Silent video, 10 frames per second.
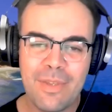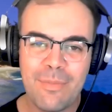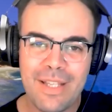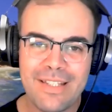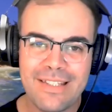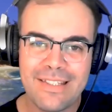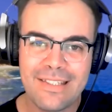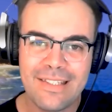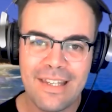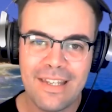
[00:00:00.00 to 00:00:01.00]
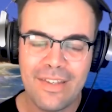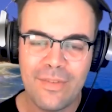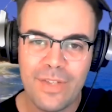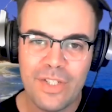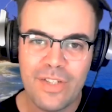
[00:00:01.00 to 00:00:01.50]
of the places that are
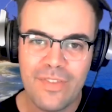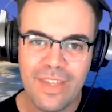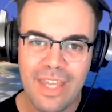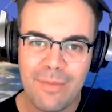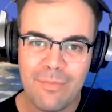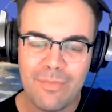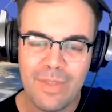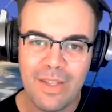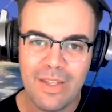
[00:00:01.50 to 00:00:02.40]
featured in the game,